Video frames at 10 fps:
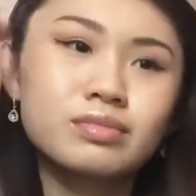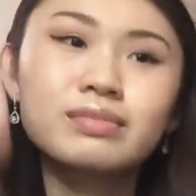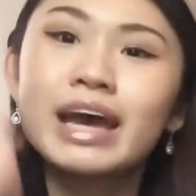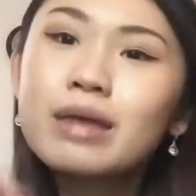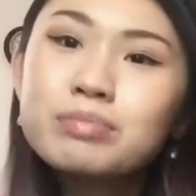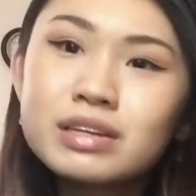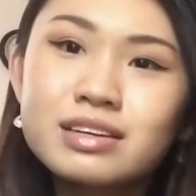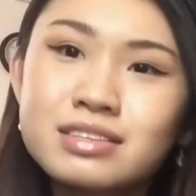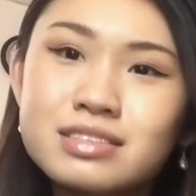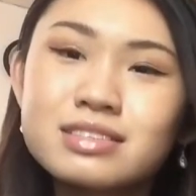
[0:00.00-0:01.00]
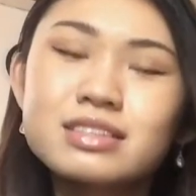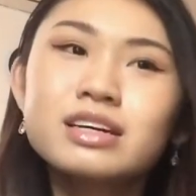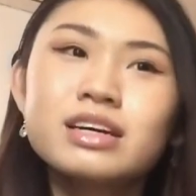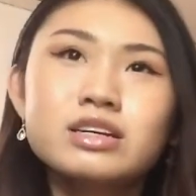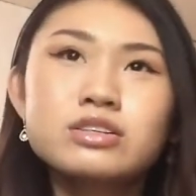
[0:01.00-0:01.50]
happiness.
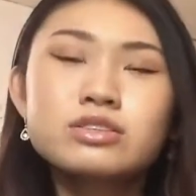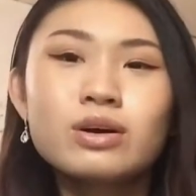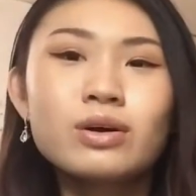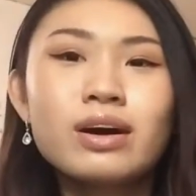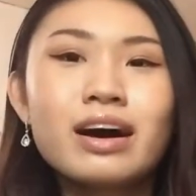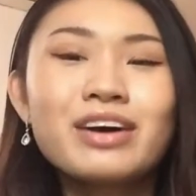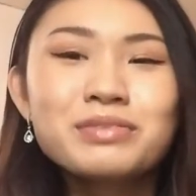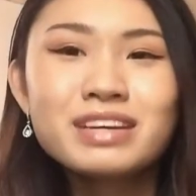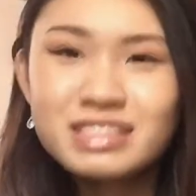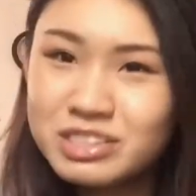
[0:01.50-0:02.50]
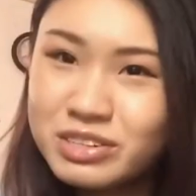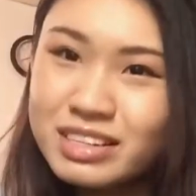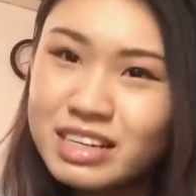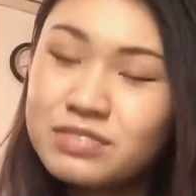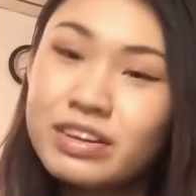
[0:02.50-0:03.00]
So I hope you guys enjoyed
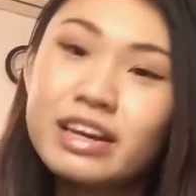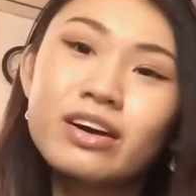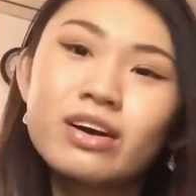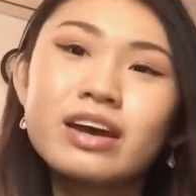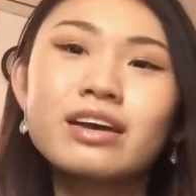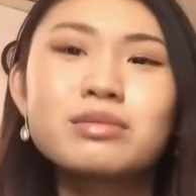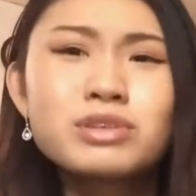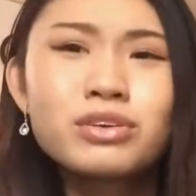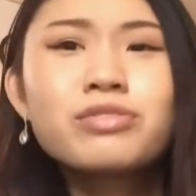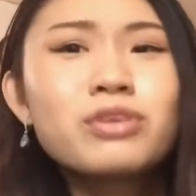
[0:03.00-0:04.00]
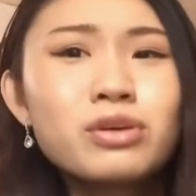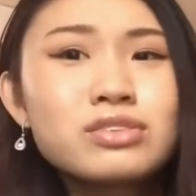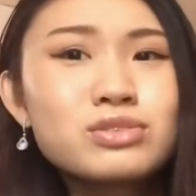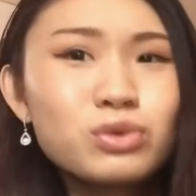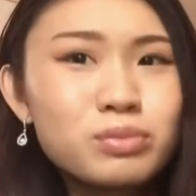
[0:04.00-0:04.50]
today's video, and I'm sorry for
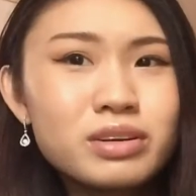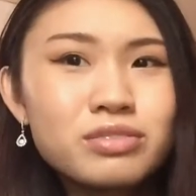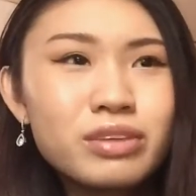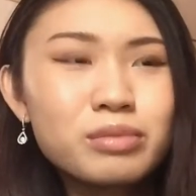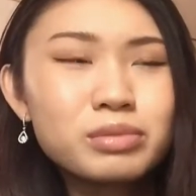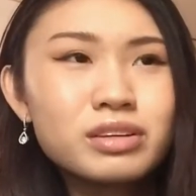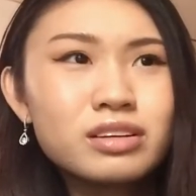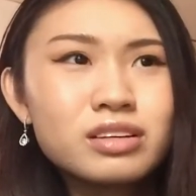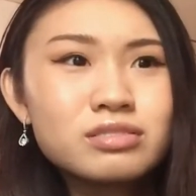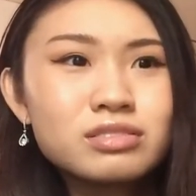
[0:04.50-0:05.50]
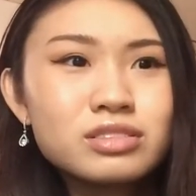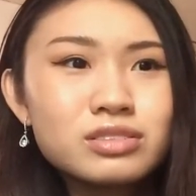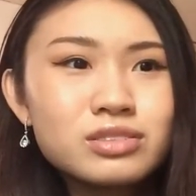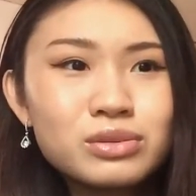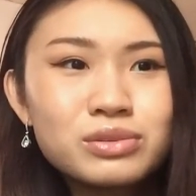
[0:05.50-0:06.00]
so many rambling and
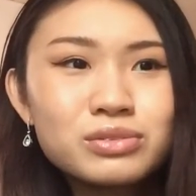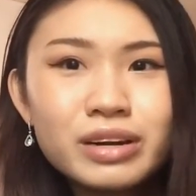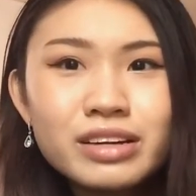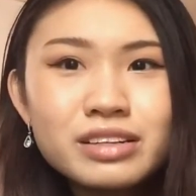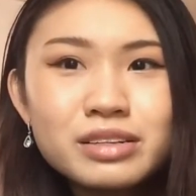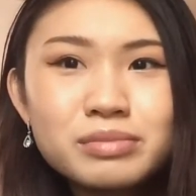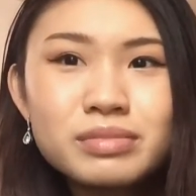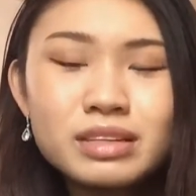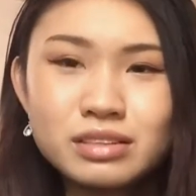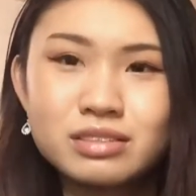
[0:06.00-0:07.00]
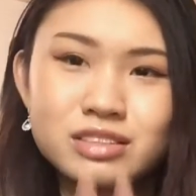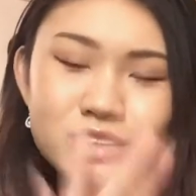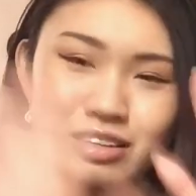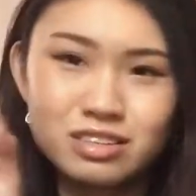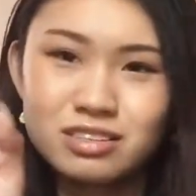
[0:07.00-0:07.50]
so random. It's
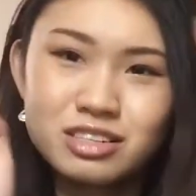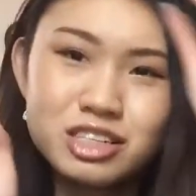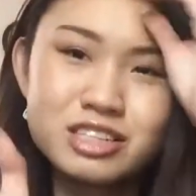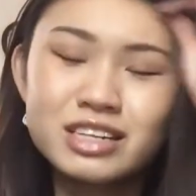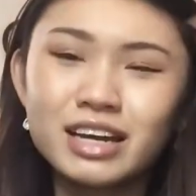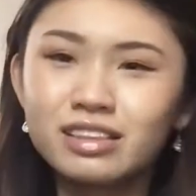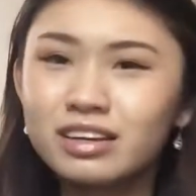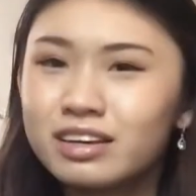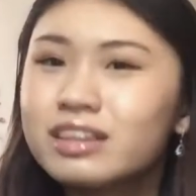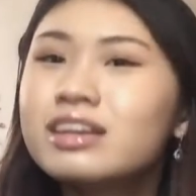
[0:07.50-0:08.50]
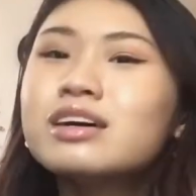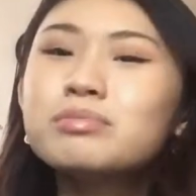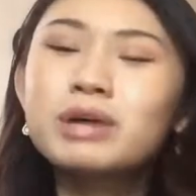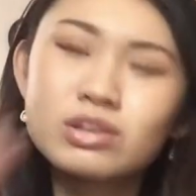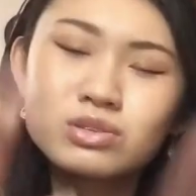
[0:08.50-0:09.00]
like just a chit chat thing,
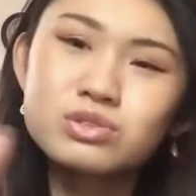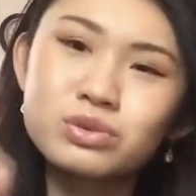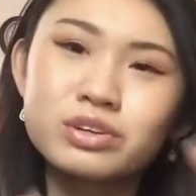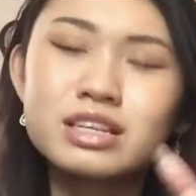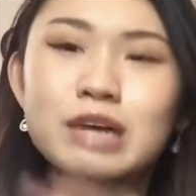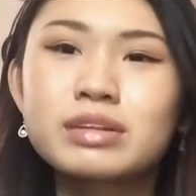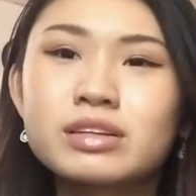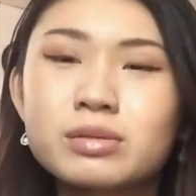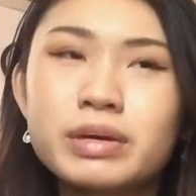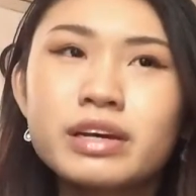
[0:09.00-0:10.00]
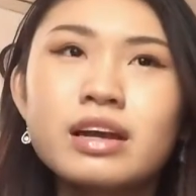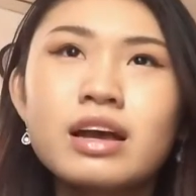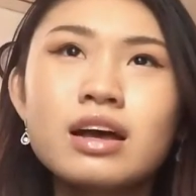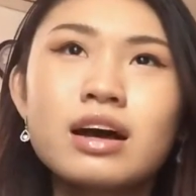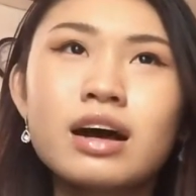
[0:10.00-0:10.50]
but also story time a little bit.
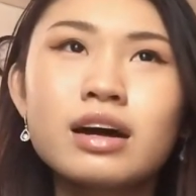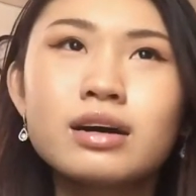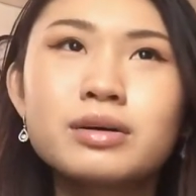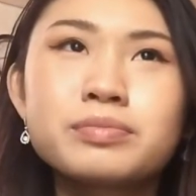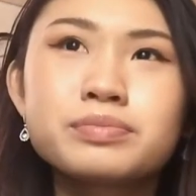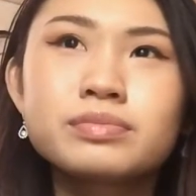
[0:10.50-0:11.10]
But